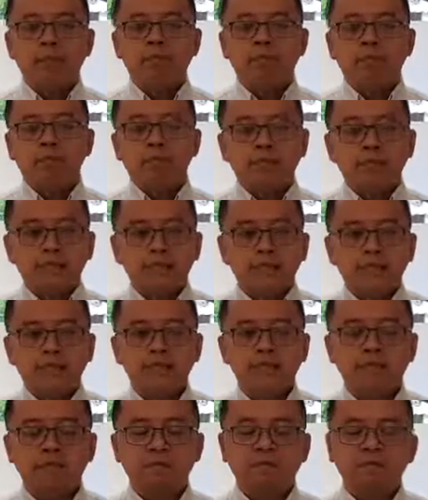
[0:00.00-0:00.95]

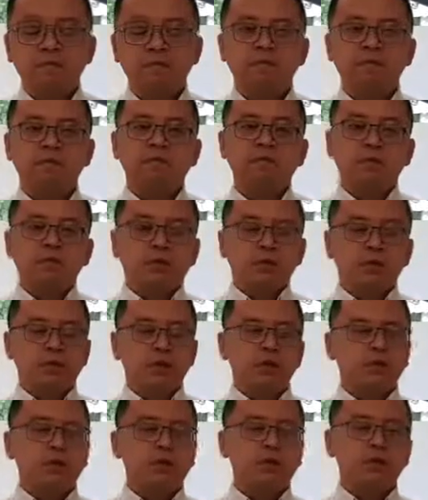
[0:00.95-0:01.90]
Please feel free
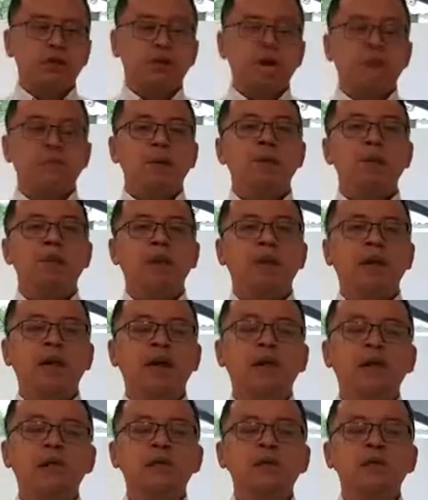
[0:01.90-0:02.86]
to share my
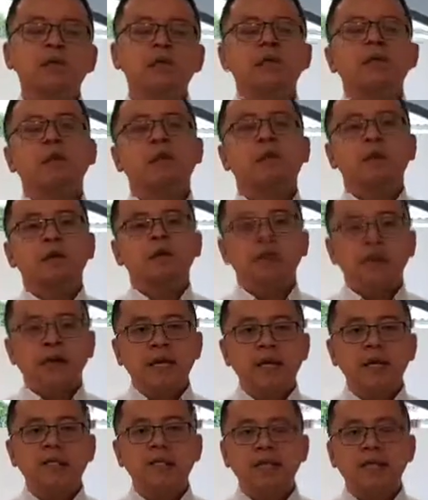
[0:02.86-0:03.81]
videos.
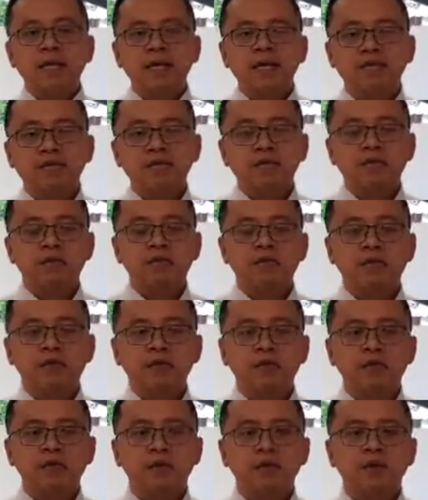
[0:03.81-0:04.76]
Please feel
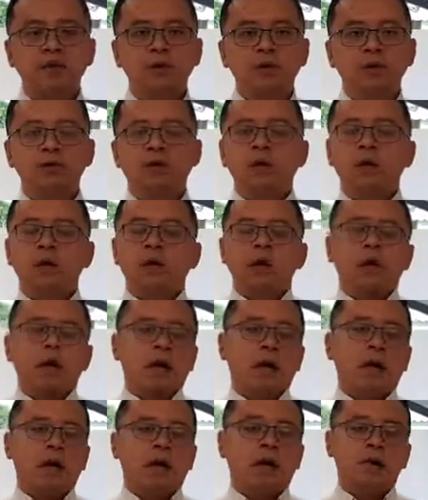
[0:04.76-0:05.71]
free to
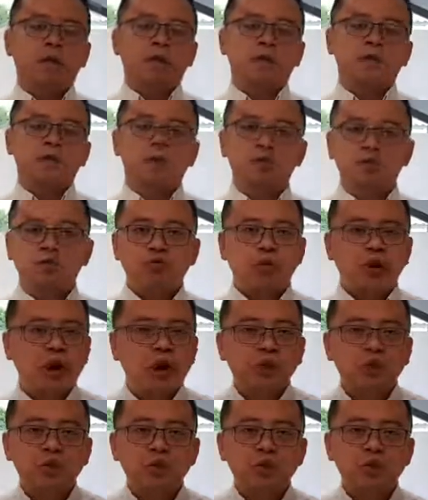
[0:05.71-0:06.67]

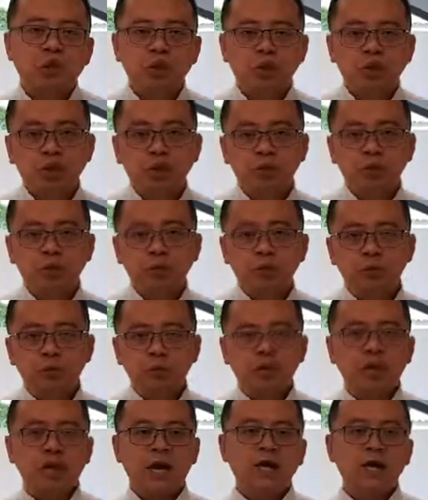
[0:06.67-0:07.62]
subscribe to my YouTube
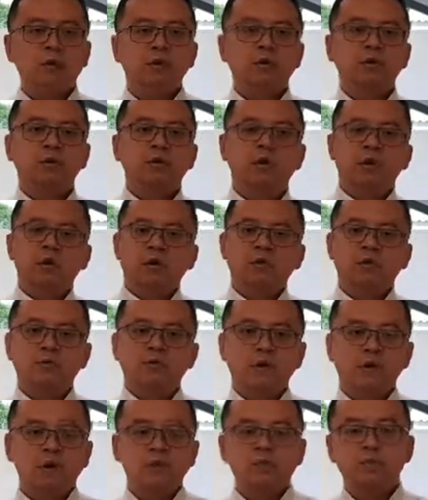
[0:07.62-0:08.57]
channel,
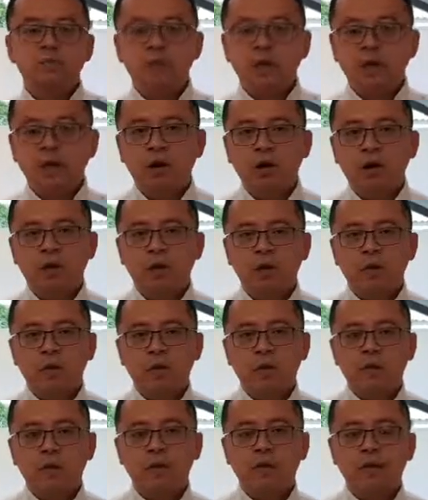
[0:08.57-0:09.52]
follow me on
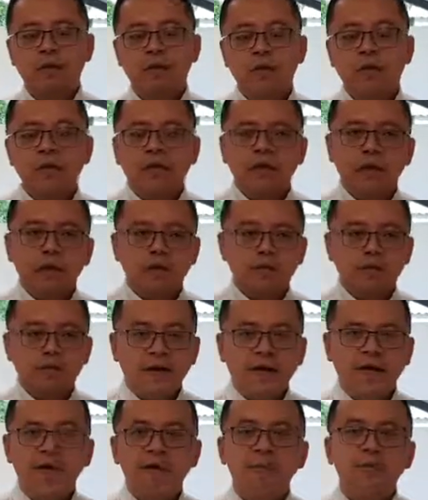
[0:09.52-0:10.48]
my
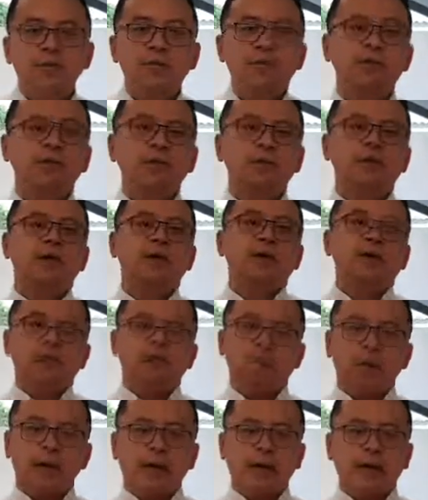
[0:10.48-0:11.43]
Facebook,
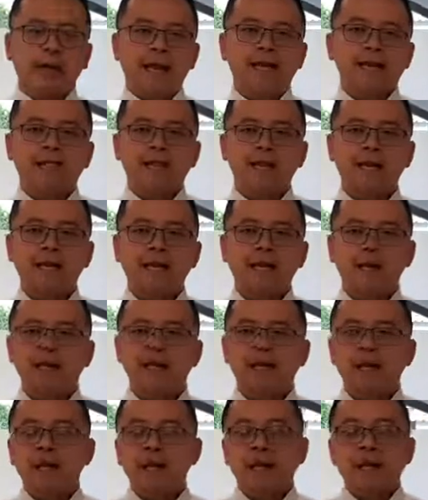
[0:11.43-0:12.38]
my LinkedIn,
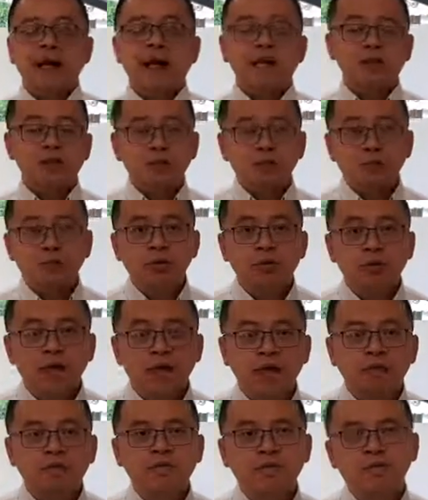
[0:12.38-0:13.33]
and soon
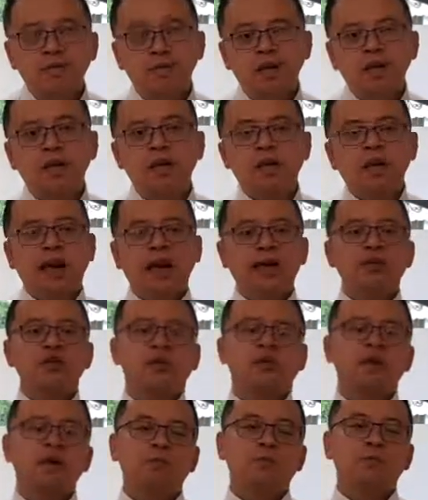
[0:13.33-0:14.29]
enough I'm trying to catch
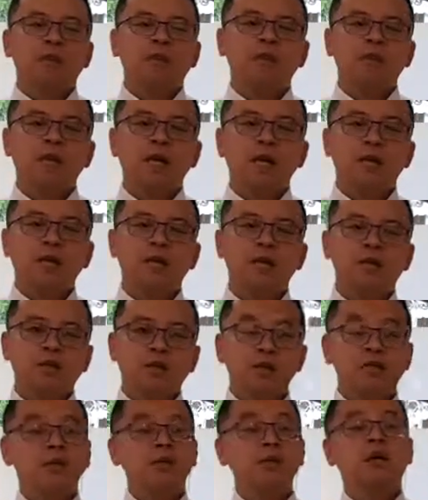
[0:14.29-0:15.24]
up with the
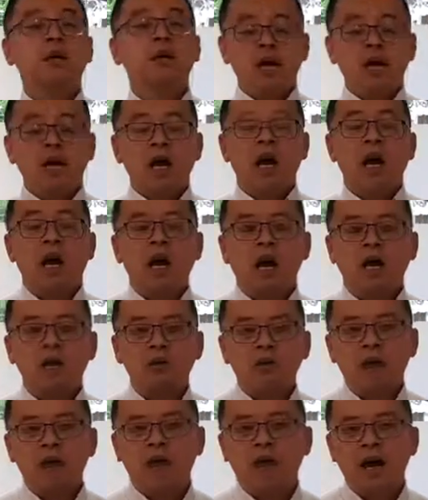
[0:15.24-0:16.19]
youngsters. I
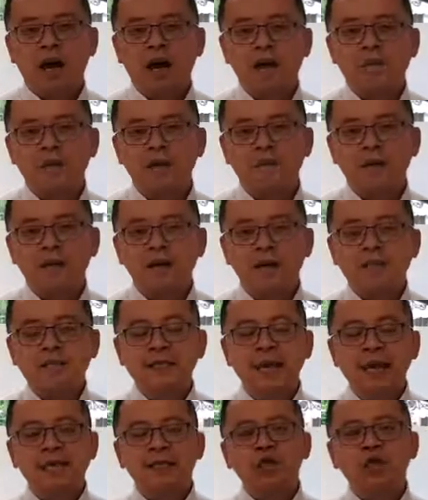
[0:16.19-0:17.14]
do have a
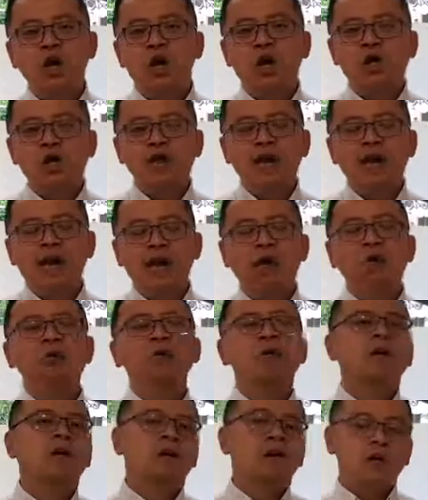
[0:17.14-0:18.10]
TikTok now,
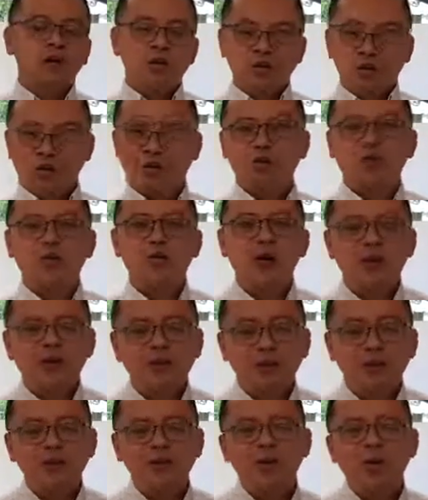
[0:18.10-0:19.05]
just trying
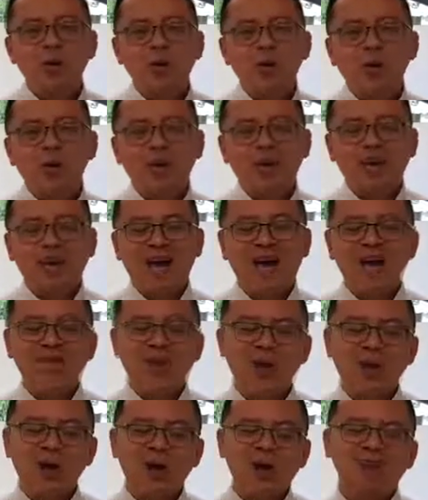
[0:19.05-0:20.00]
to work out the
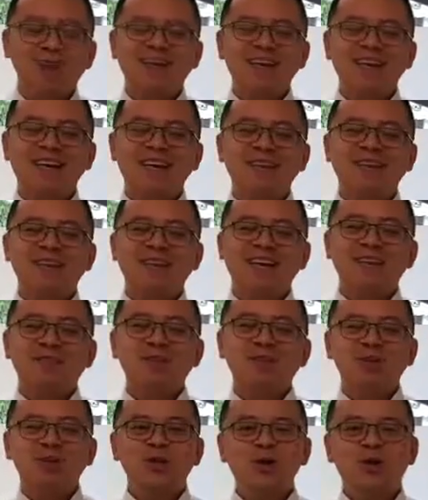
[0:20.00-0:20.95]
content and how
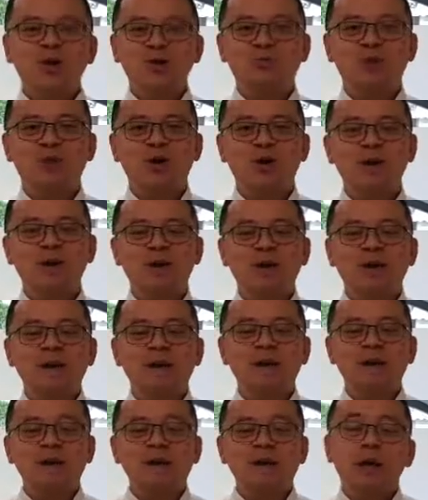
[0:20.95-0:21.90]
to use it properly.
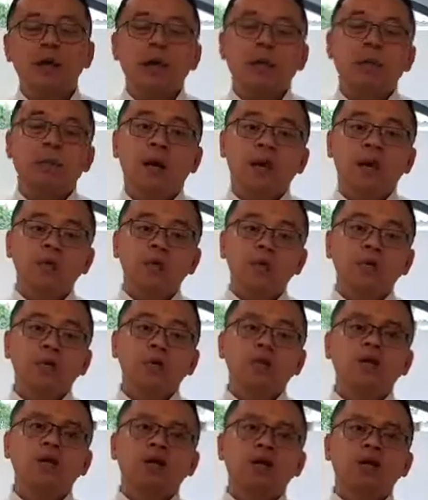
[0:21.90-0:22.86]
But I do want to
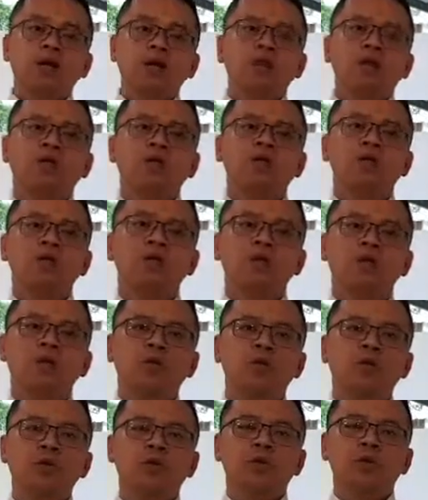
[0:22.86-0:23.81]
thank you all for
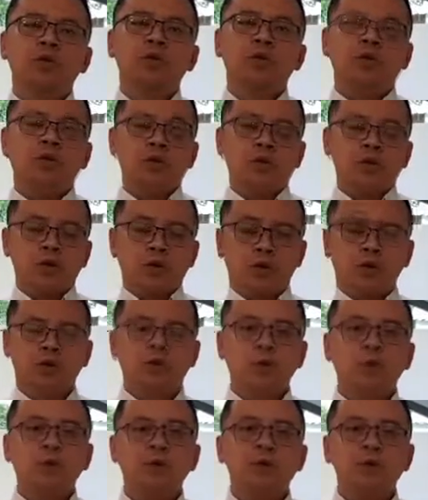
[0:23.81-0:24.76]
your
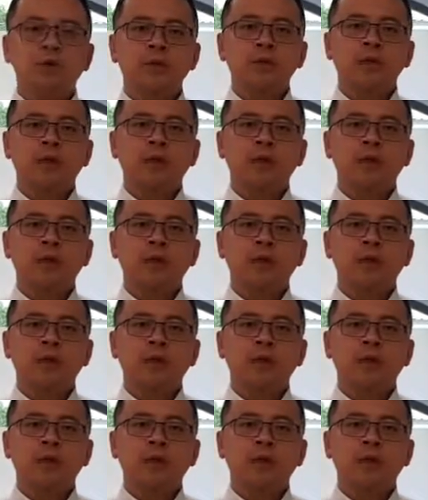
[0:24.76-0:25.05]
support.